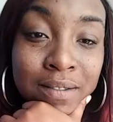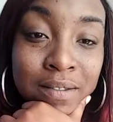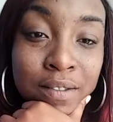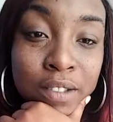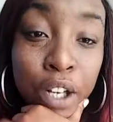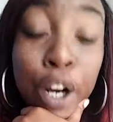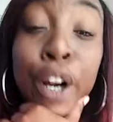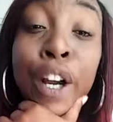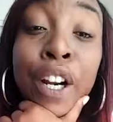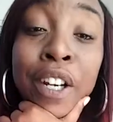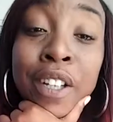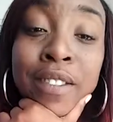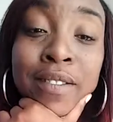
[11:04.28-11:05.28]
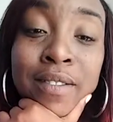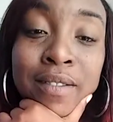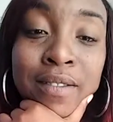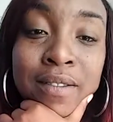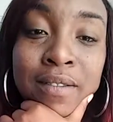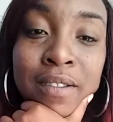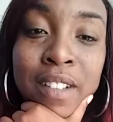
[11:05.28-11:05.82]
Er.
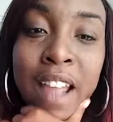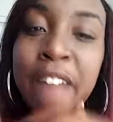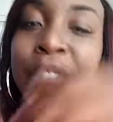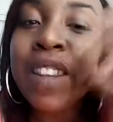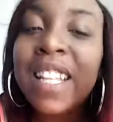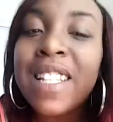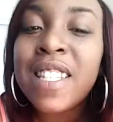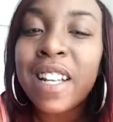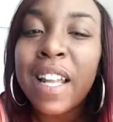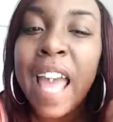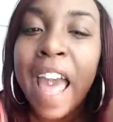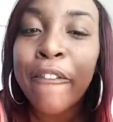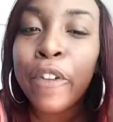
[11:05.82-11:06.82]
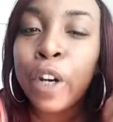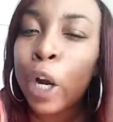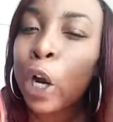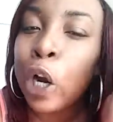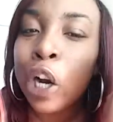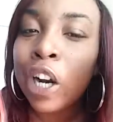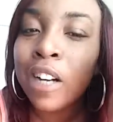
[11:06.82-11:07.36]
Everything's going to have an er.
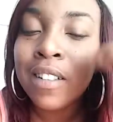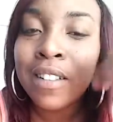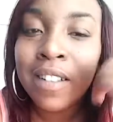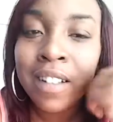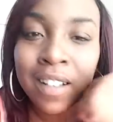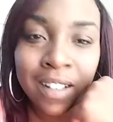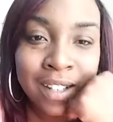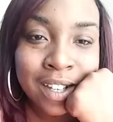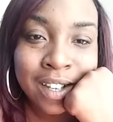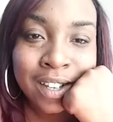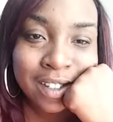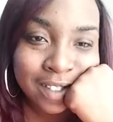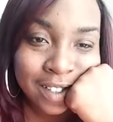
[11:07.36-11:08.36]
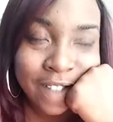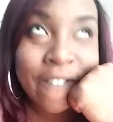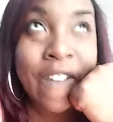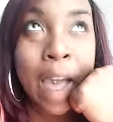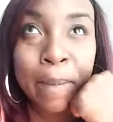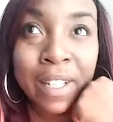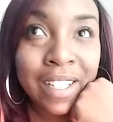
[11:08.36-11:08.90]

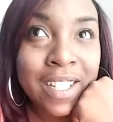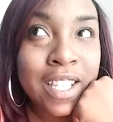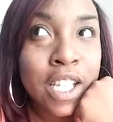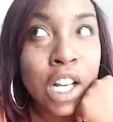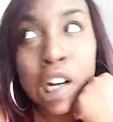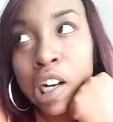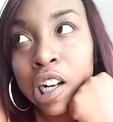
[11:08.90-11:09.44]
Fabulous er.